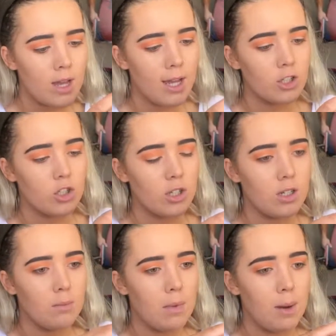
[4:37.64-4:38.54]
actually,
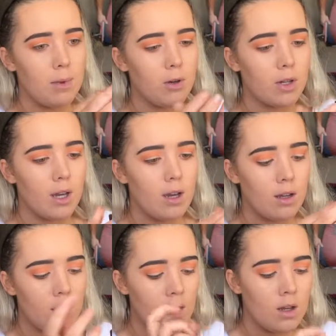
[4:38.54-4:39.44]
it might be okay.
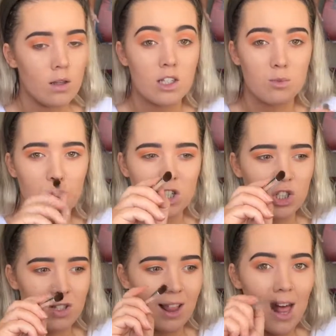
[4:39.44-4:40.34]
This
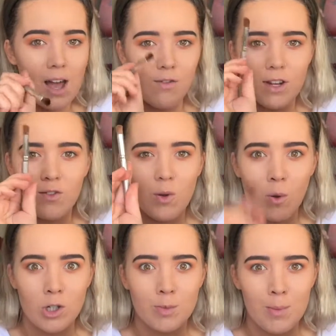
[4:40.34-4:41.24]
brush is life, and if you
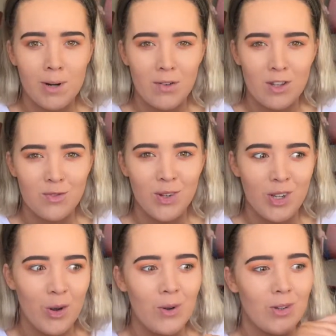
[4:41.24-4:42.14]
watched my previous
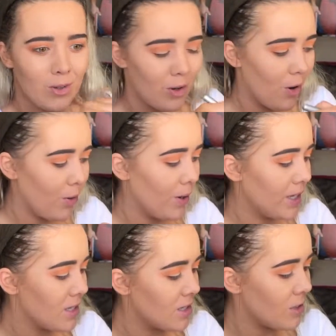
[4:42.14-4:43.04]
video, you'd know
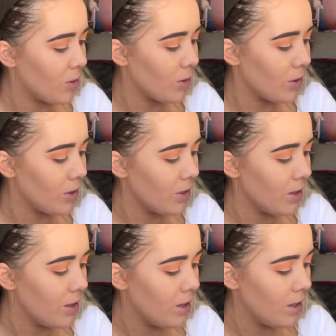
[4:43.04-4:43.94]
it's so good.
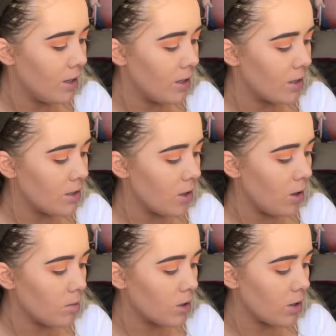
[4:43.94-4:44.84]
So
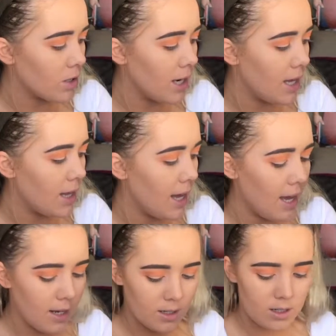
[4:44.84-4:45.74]
I'm just going to take
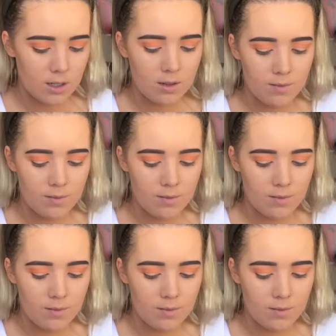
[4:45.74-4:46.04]
that